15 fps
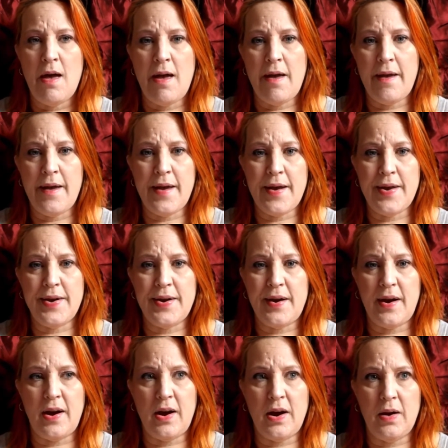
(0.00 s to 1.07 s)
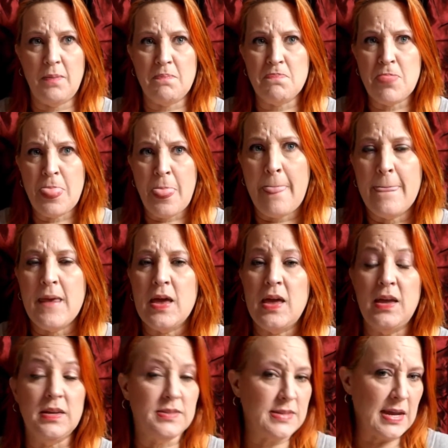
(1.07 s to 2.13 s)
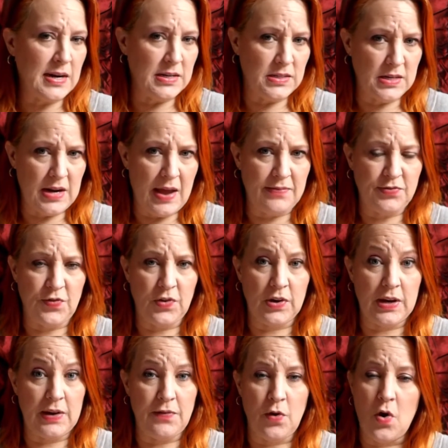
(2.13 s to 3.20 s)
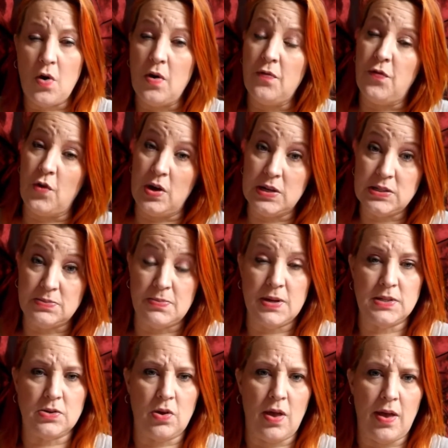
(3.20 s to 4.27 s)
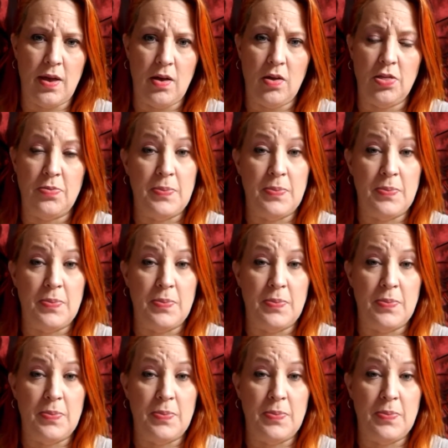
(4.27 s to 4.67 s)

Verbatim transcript: And um, he said he did have to forgive her for his mental health